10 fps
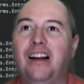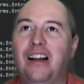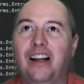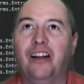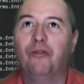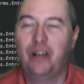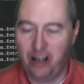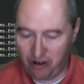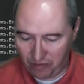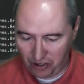It would
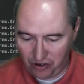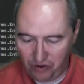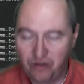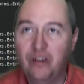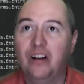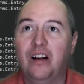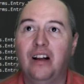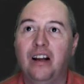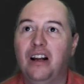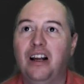help to
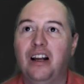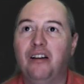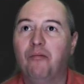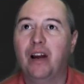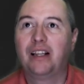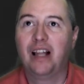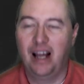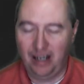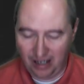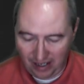make that